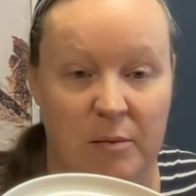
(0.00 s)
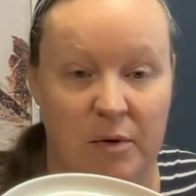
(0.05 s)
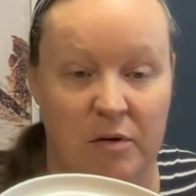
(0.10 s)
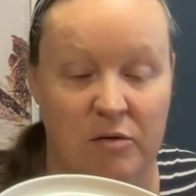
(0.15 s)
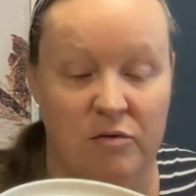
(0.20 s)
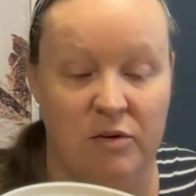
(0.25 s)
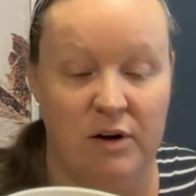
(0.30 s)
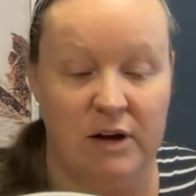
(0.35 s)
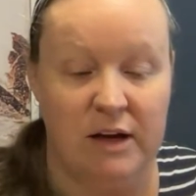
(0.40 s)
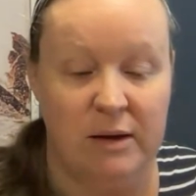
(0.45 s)

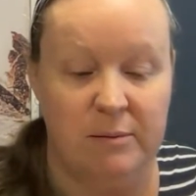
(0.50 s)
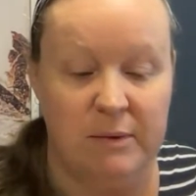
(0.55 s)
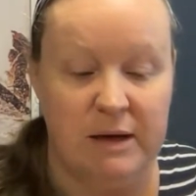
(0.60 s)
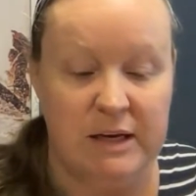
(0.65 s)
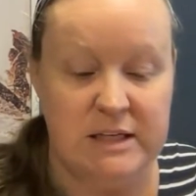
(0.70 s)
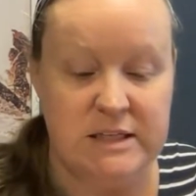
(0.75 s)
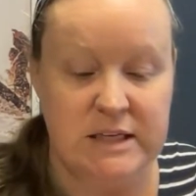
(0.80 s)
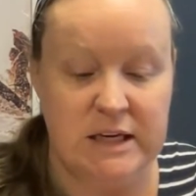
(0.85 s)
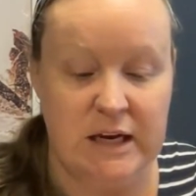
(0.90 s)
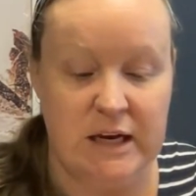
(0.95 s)
really
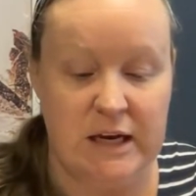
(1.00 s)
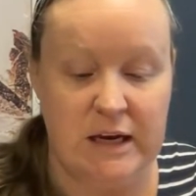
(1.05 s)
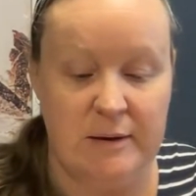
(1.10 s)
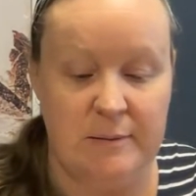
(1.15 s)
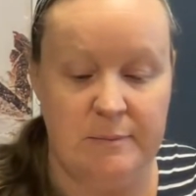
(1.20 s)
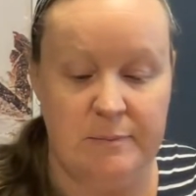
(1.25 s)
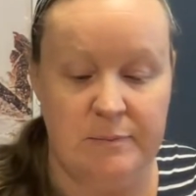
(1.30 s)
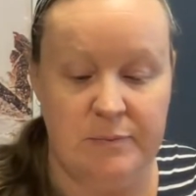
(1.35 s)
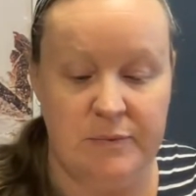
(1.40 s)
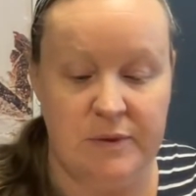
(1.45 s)
meaty.
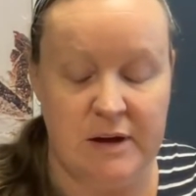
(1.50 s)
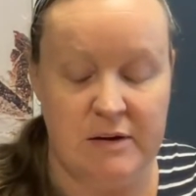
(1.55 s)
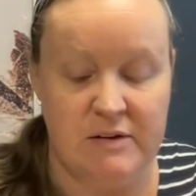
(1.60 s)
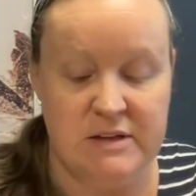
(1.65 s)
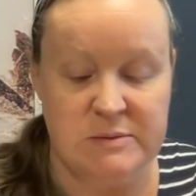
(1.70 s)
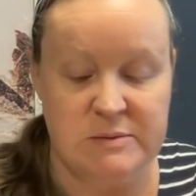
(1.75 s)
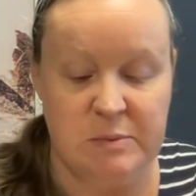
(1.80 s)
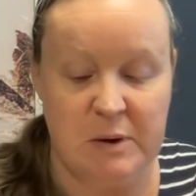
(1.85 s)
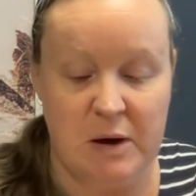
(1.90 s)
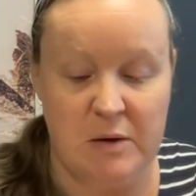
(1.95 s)
There
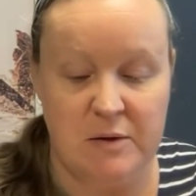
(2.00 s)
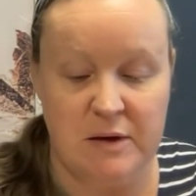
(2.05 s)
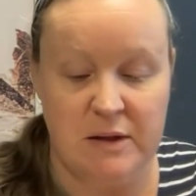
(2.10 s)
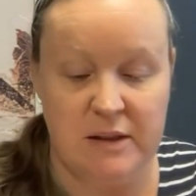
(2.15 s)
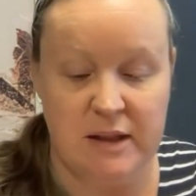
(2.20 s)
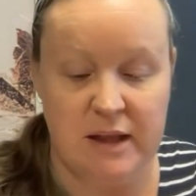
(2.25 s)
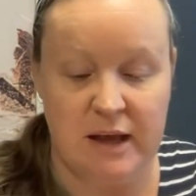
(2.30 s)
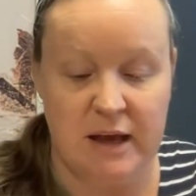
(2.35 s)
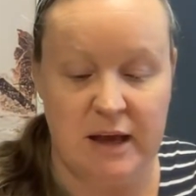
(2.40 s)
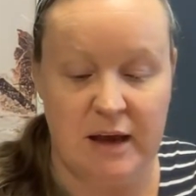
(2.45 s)
is bone in
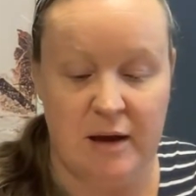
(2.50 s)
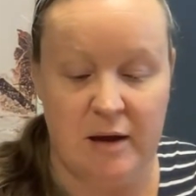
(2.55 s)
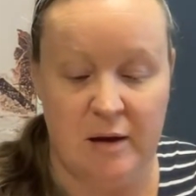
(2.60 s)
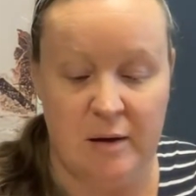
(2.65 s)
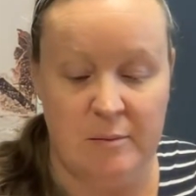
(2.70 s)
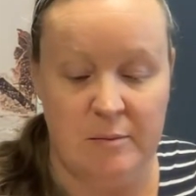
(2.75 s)
there.